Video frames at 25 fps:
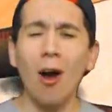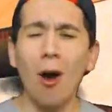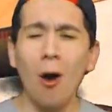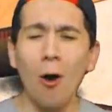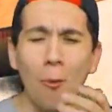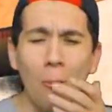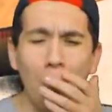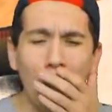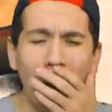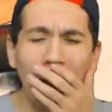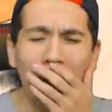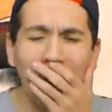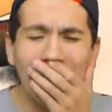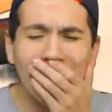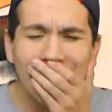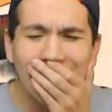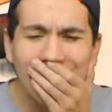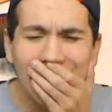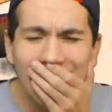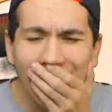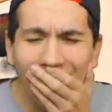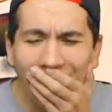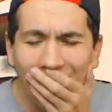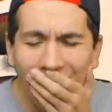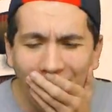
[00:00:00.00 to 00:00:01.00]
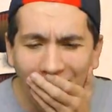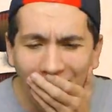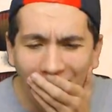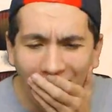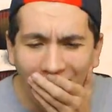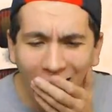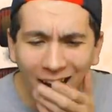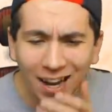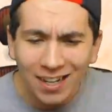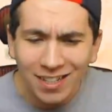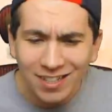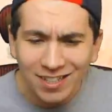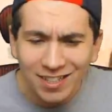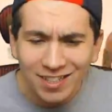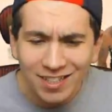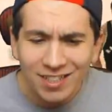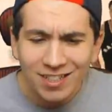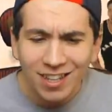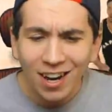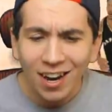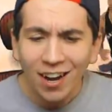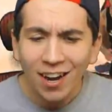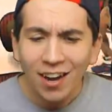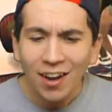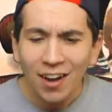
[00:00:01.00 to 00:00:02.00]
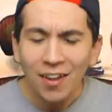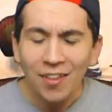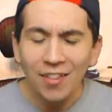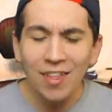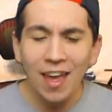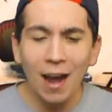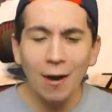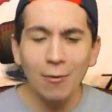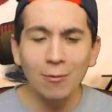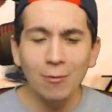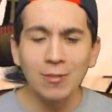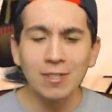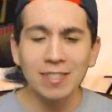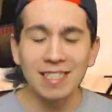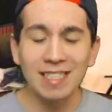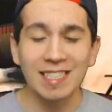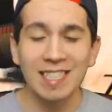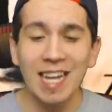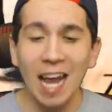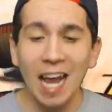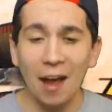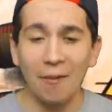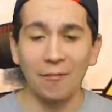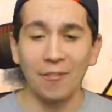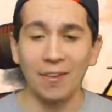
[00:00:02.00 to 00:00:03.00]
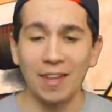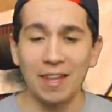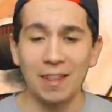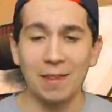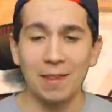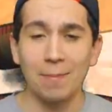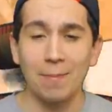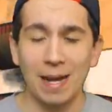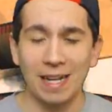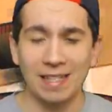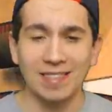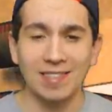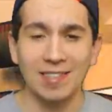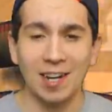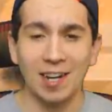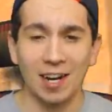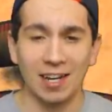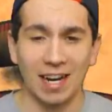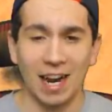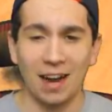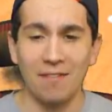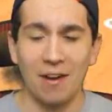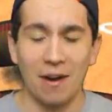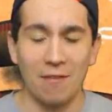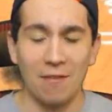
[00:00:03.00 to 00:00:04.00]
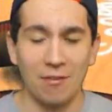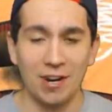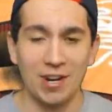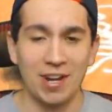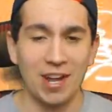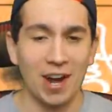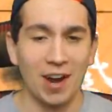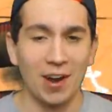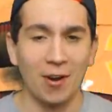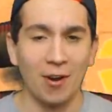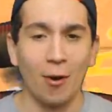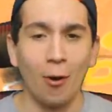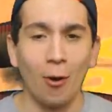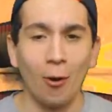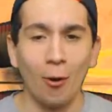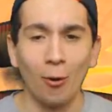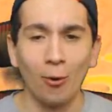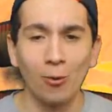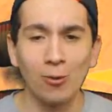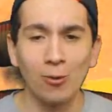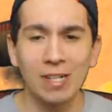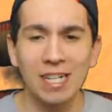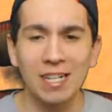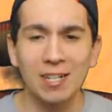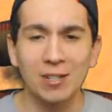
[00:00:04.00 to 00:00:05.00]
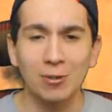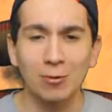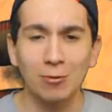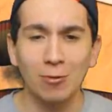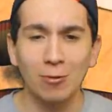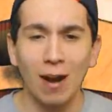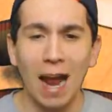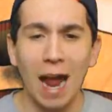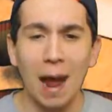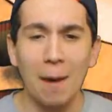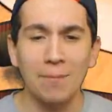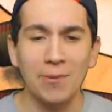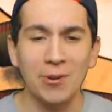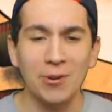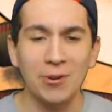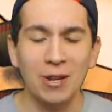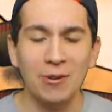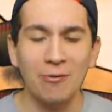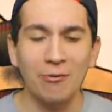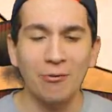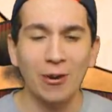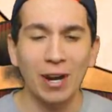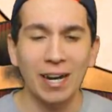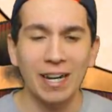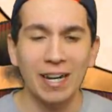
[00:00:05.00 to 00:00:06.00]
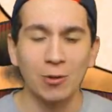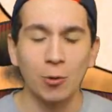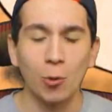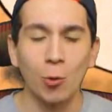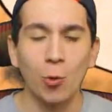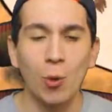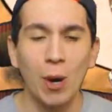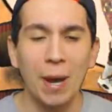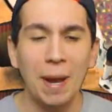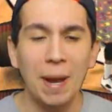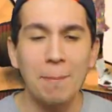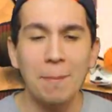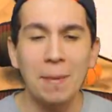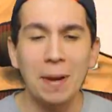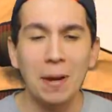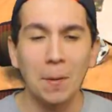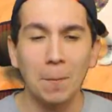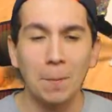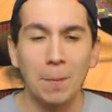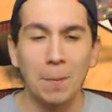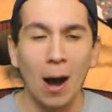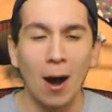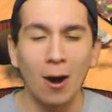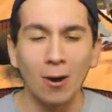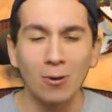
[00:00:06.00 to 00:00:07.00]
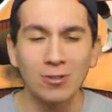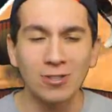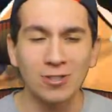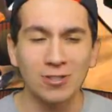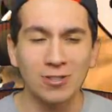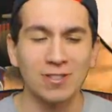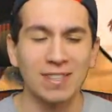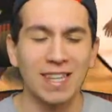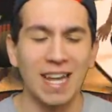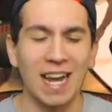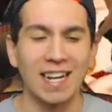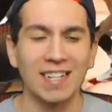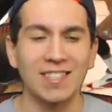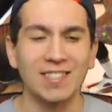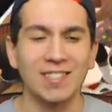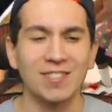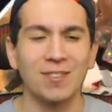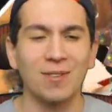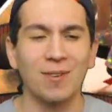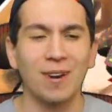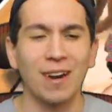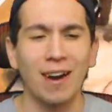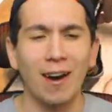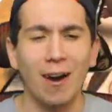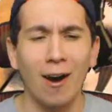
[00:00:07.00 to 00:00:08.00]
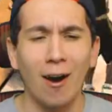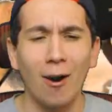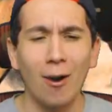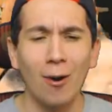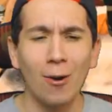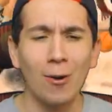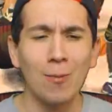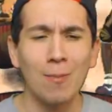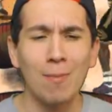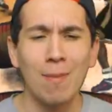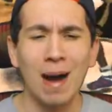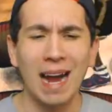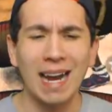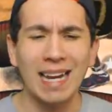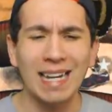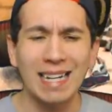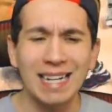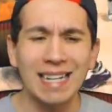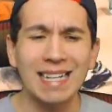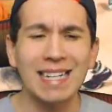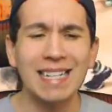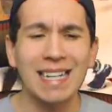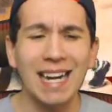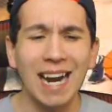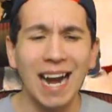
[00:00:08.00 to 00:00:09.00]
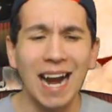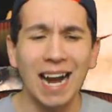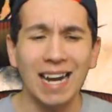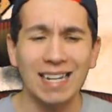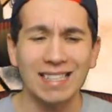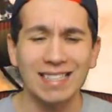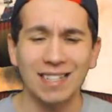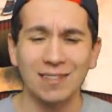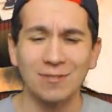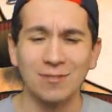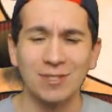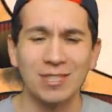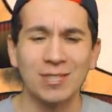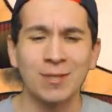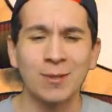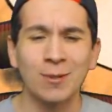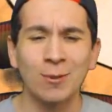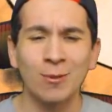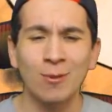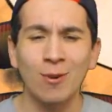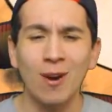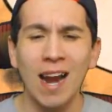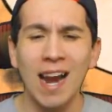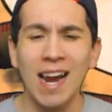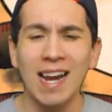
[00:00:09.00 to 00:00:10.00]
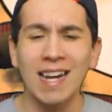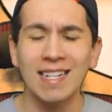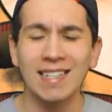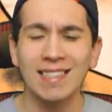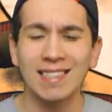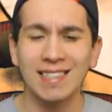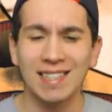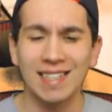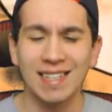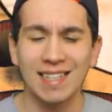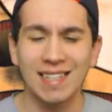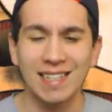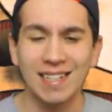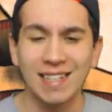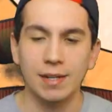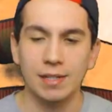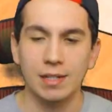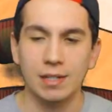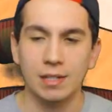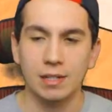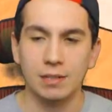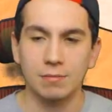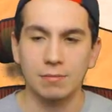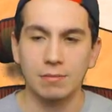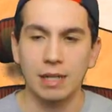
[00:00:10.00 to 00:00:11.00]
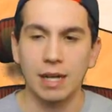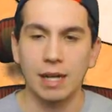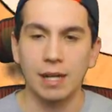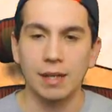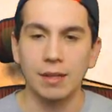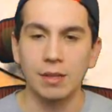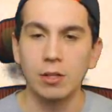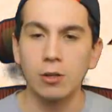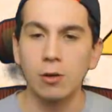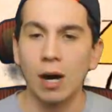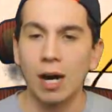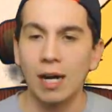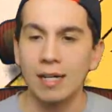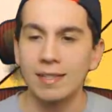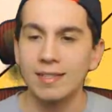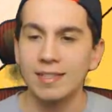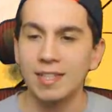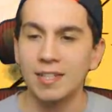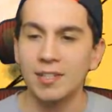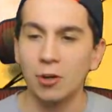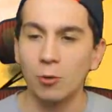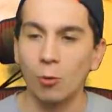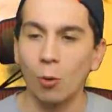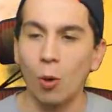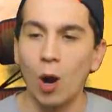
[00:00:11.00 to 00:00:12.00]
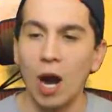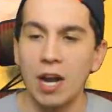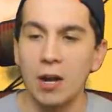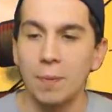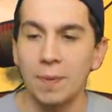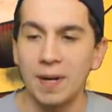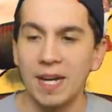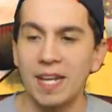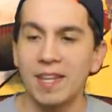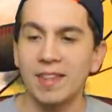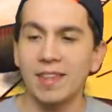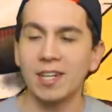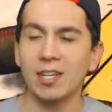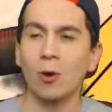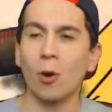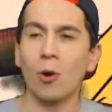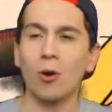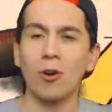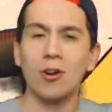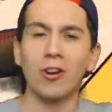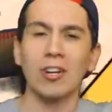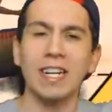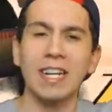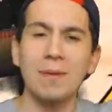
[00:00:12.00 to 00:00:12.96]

Oh, my gosh. That was definitely the best dunk I've ever done. Holy crap, dude. He freaking windmill postered that joint. Oh, my gosh. That was crazy. Oh, man. Lou Hudson, you're wide open in the corner.